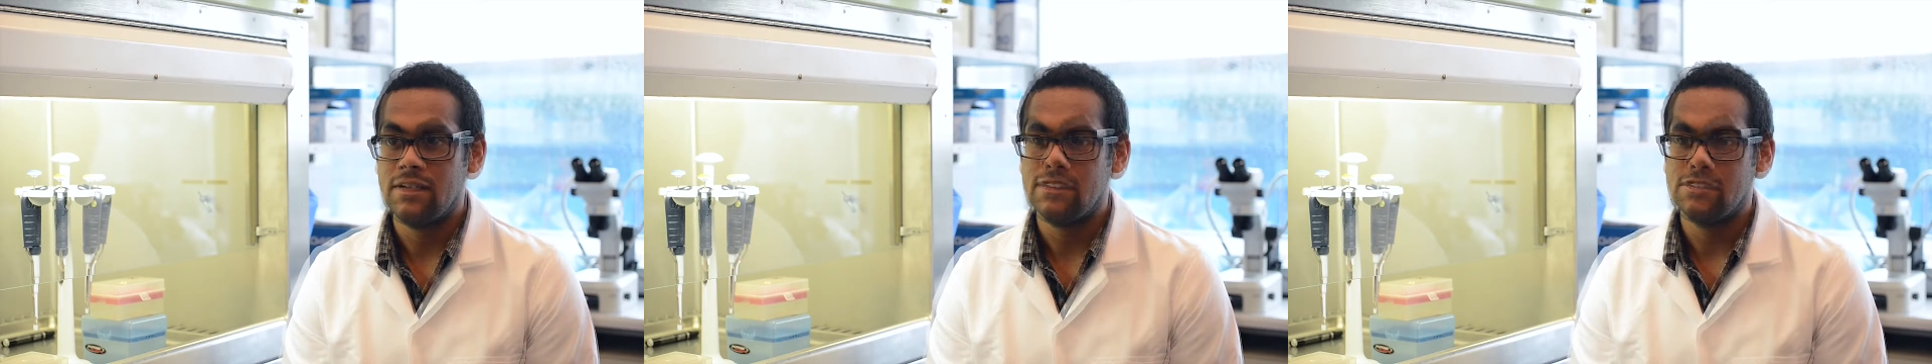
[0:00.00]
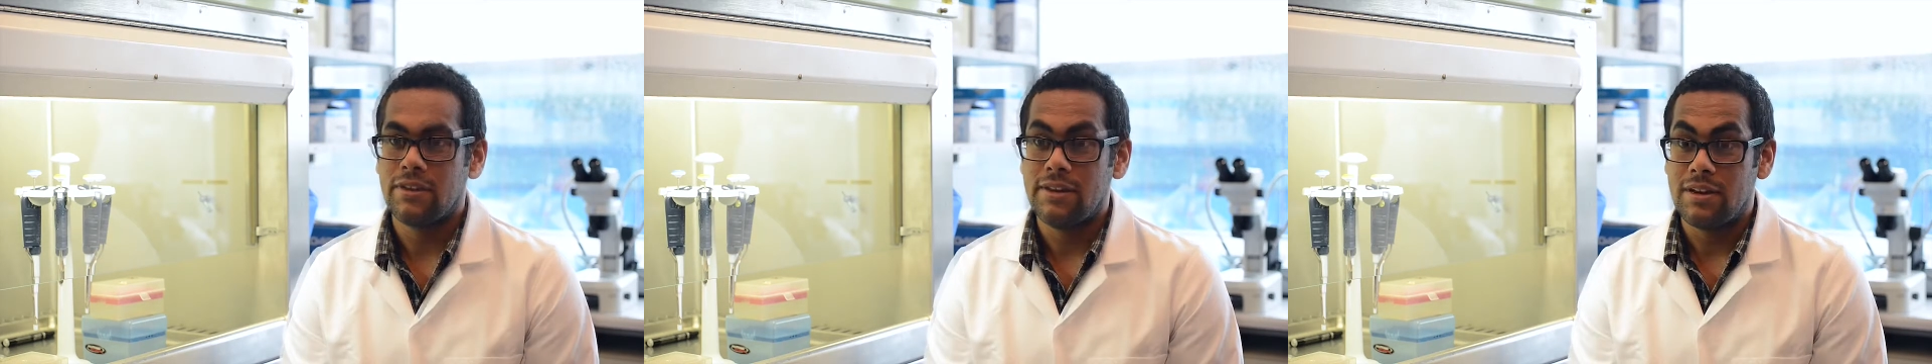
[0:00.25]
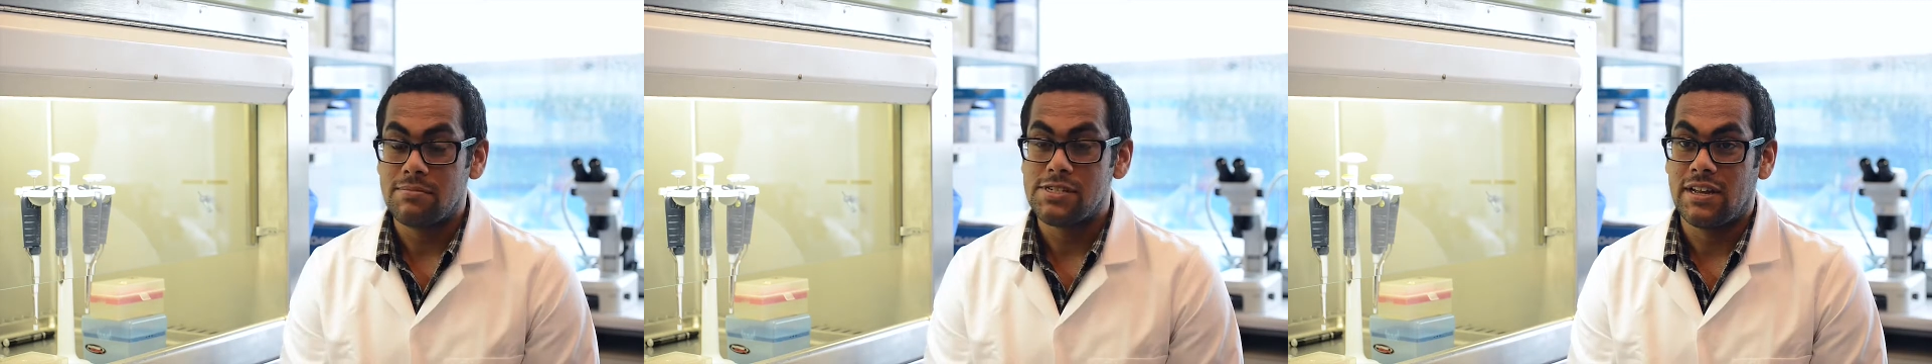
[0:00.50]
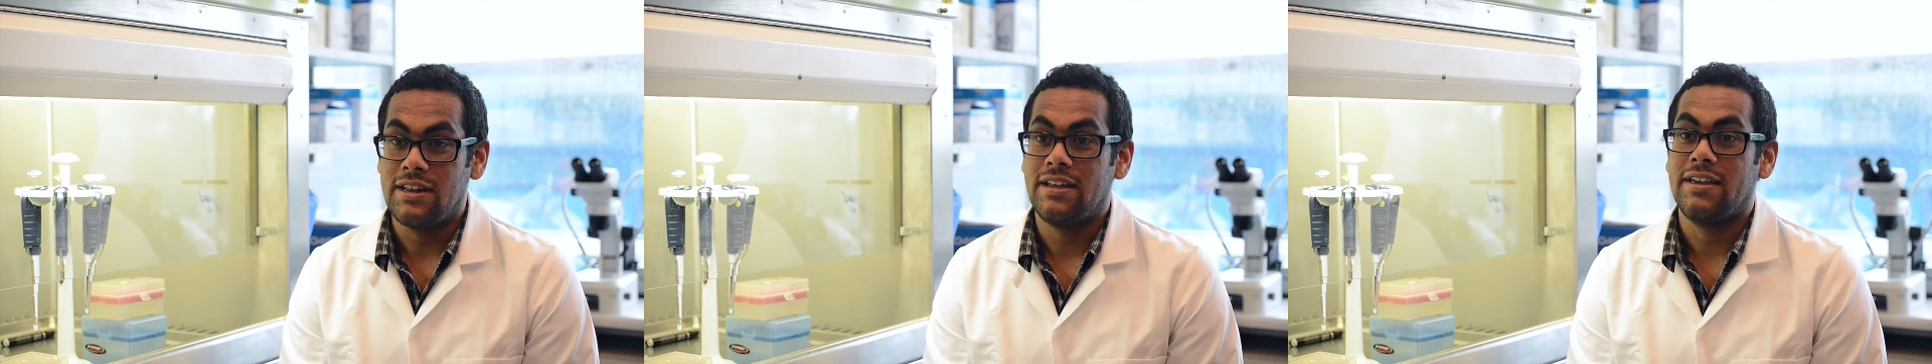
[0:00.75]
So I ended up
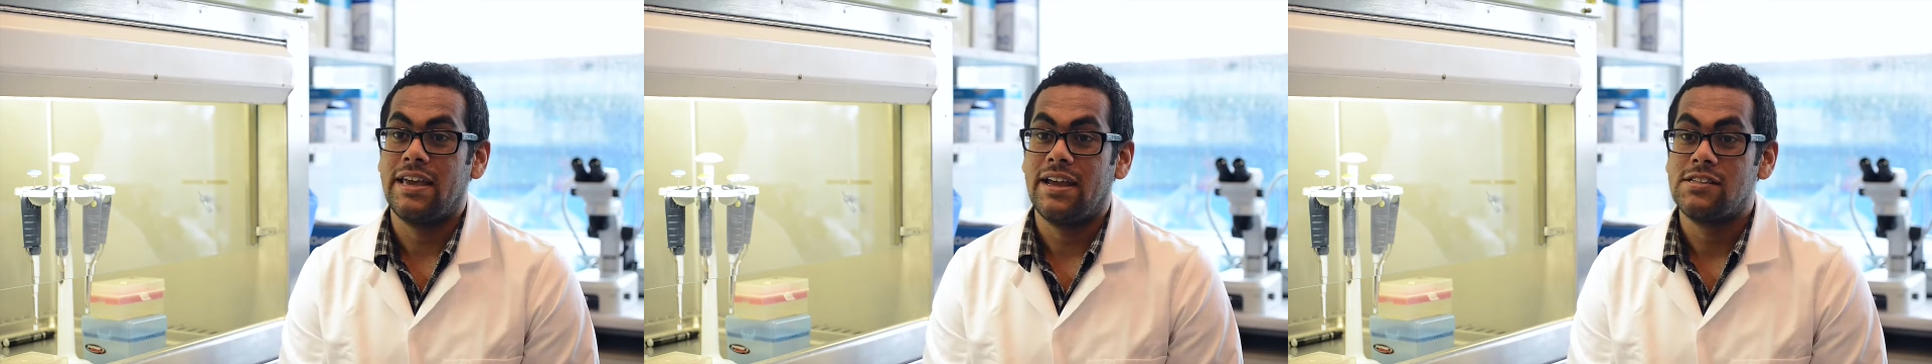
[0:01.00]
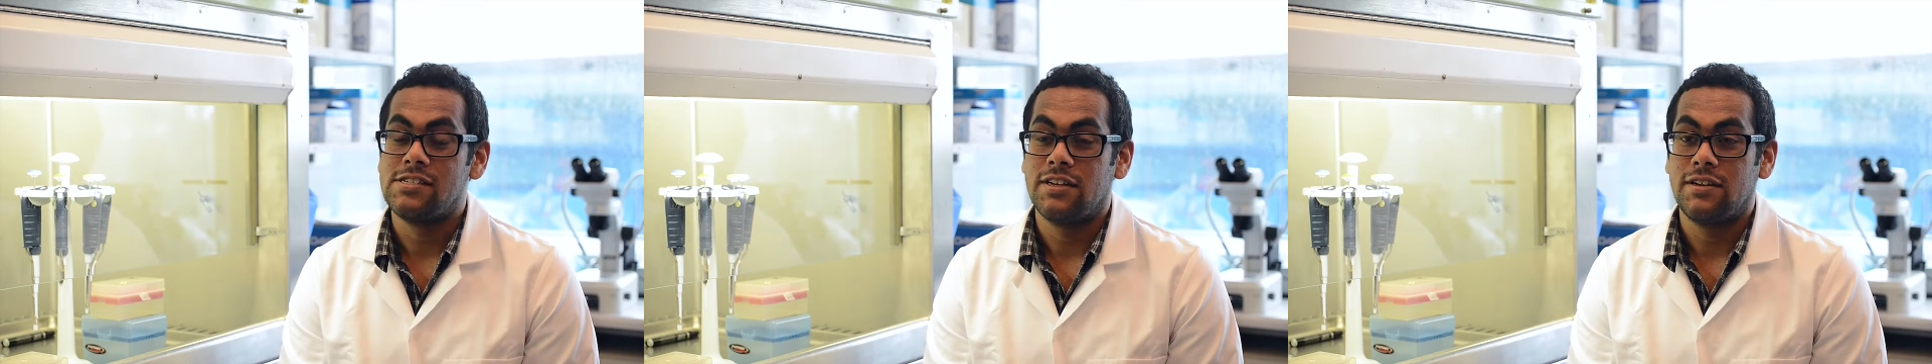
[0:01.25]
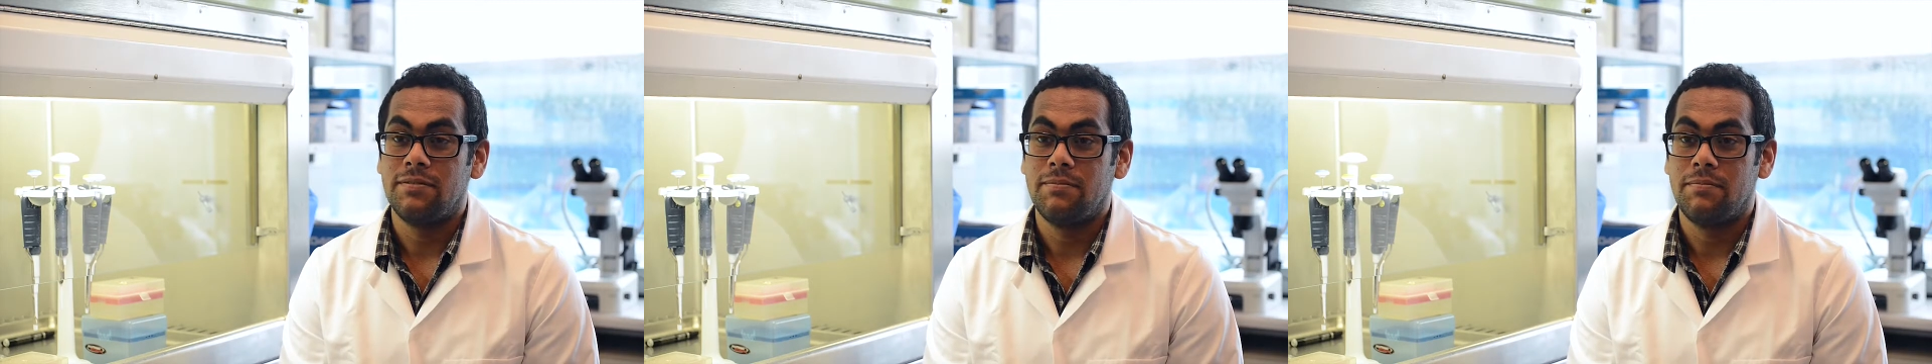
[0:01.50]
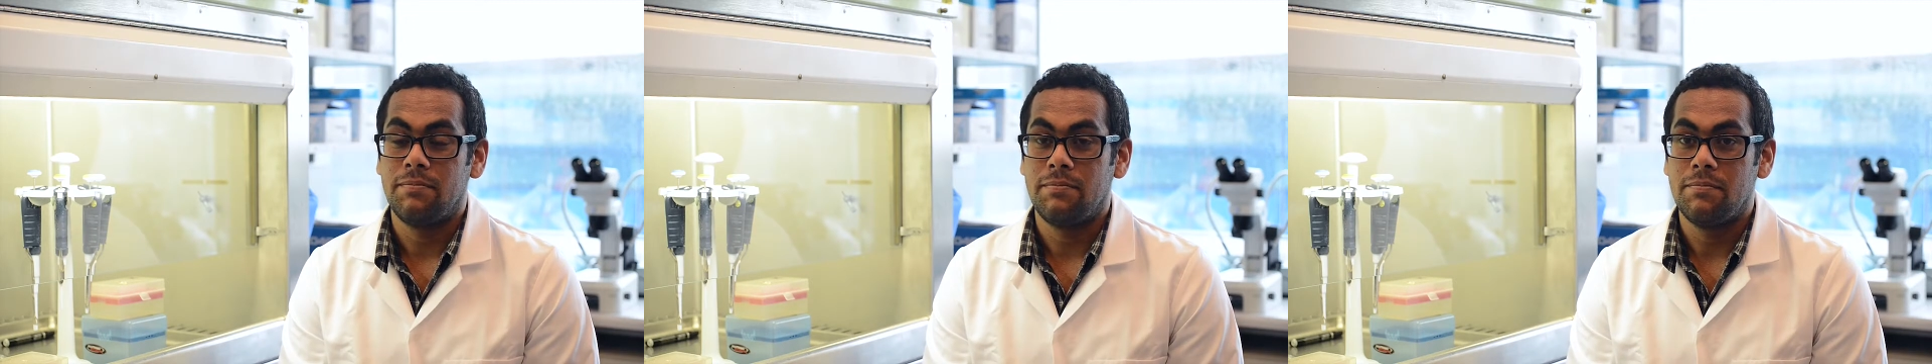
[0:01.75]
studying cancer
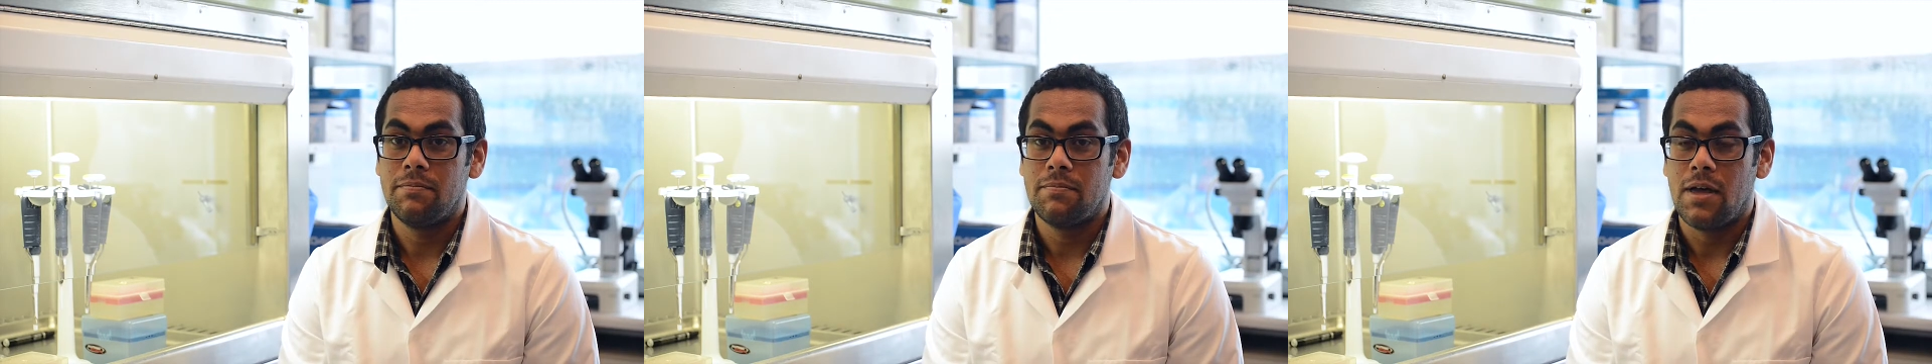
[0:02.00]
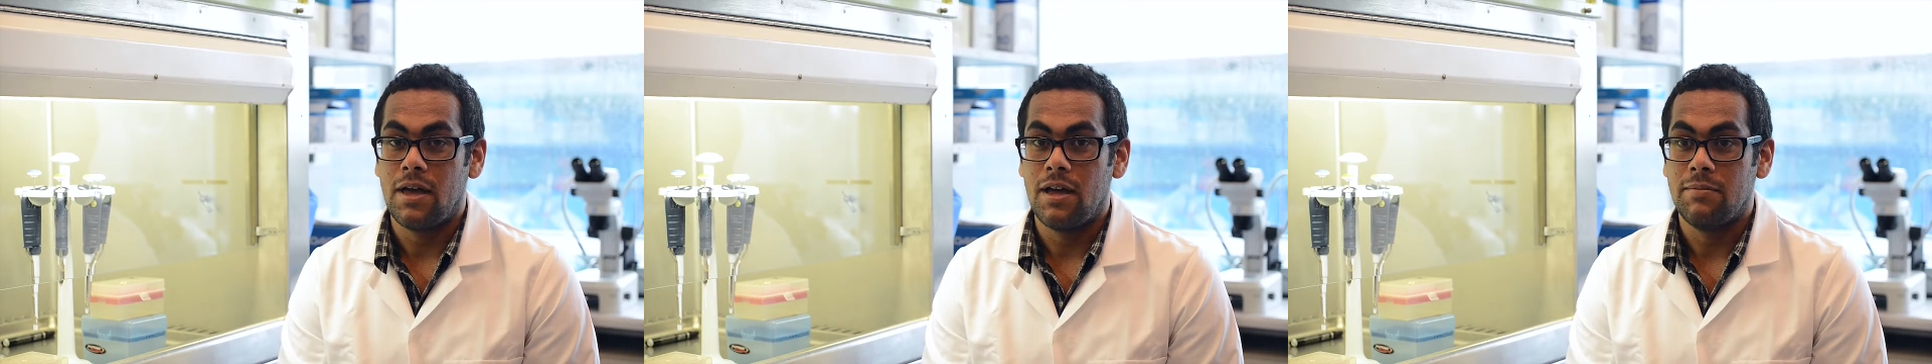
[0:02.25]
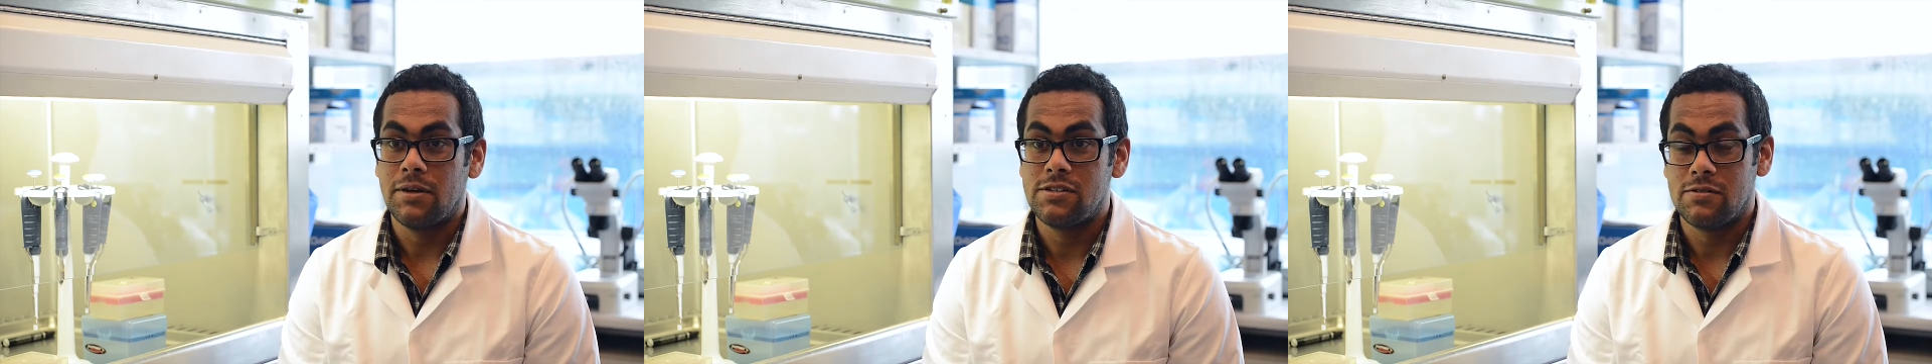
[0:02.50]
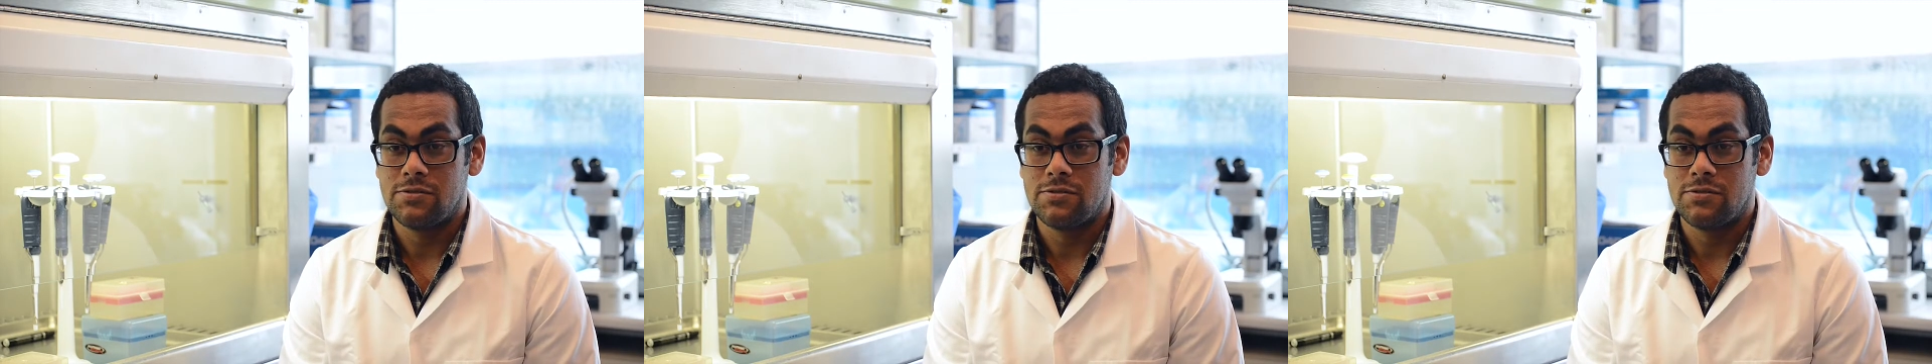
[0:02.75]
because